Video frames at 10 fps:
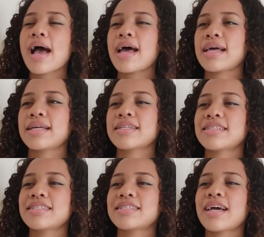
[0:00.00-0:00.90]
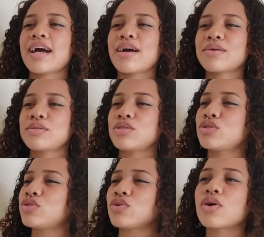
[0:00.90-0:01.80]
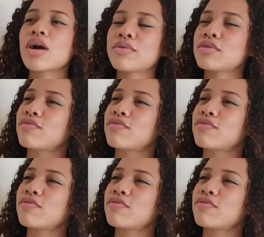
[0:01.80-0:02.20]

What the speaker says: And yeah, I was shook. I was